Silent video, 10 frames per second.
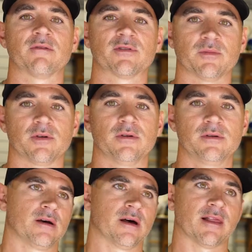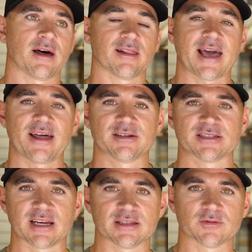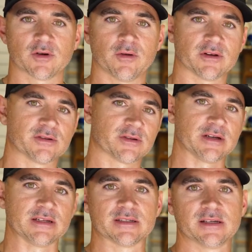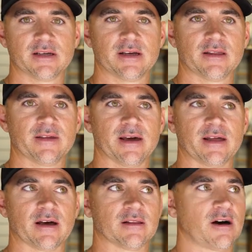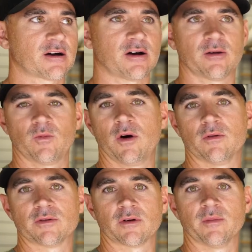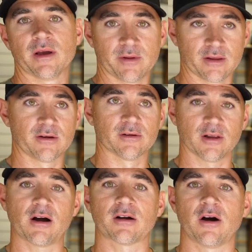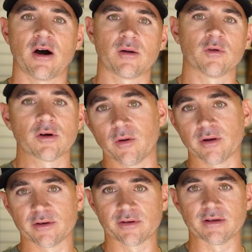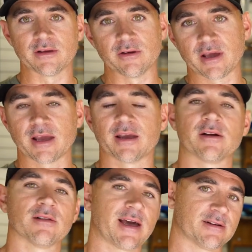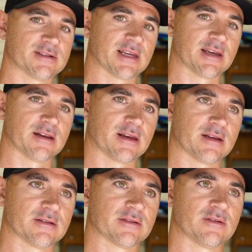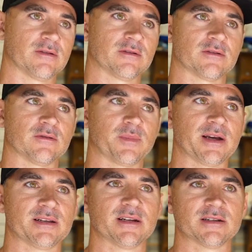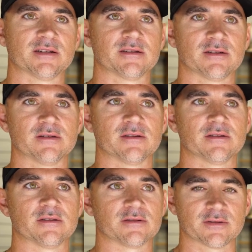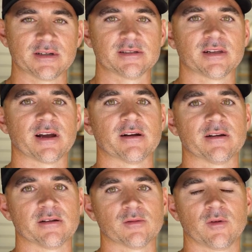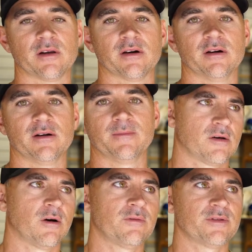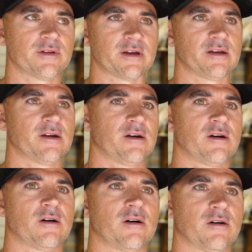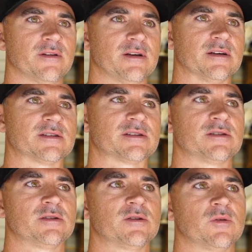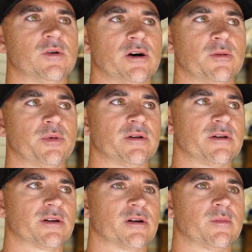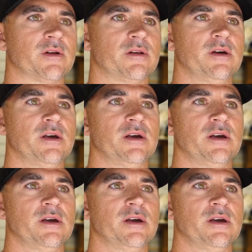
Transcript: comfortable? A lot of ladder stands will go into trees that a lock-on won't, or maybe your lock-on will go in a tree that you can't get your ladder stand in. So pay attention to the trees in the area you're wanting to hunt. Hopefully, all this will help you determine